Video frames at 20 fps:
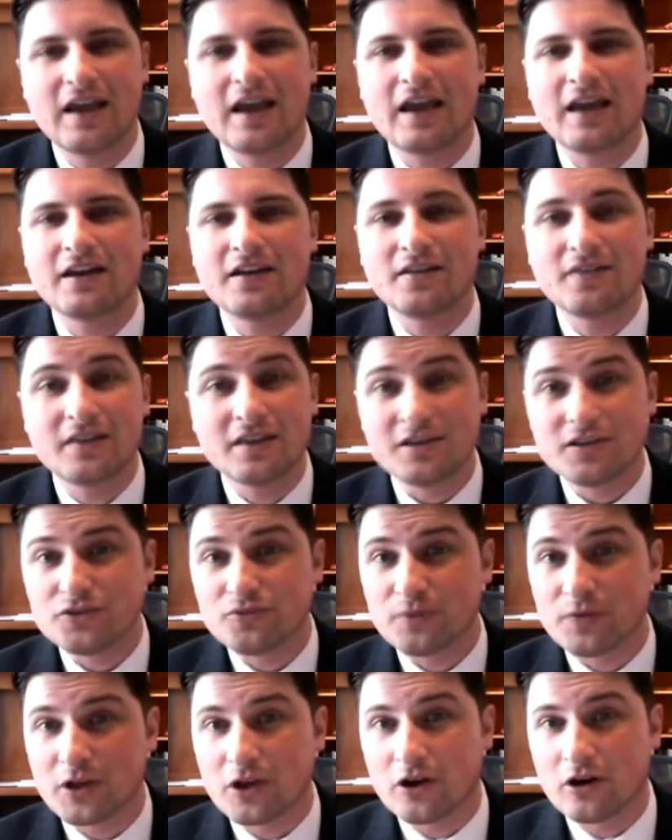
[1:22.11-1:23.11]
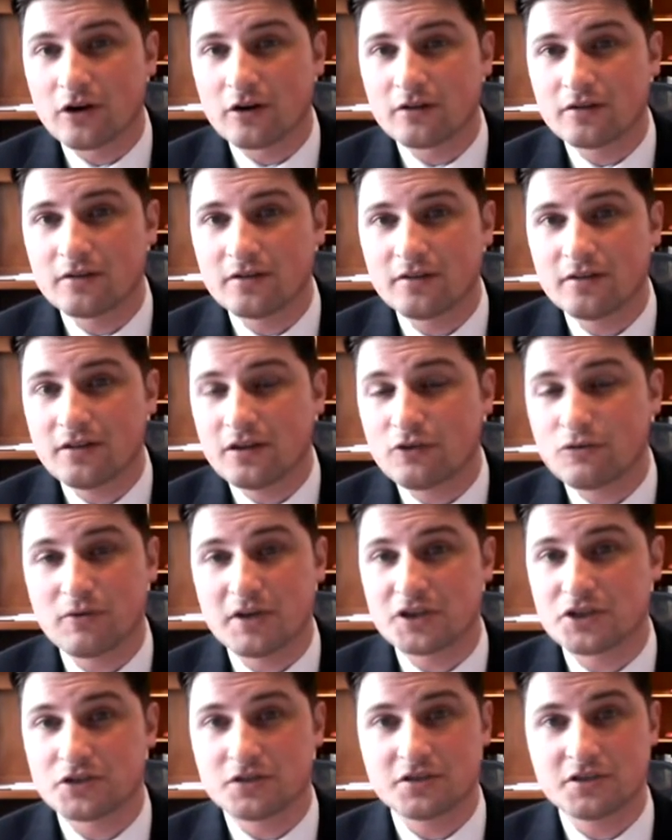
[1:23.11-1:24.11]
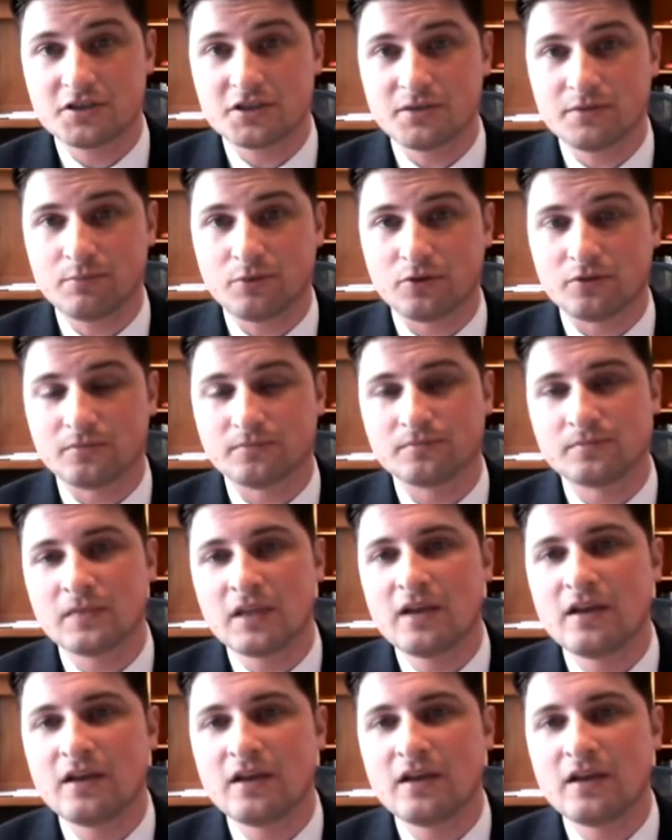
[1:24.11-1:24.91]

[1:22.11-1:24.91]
And in this regard, the equation is simple.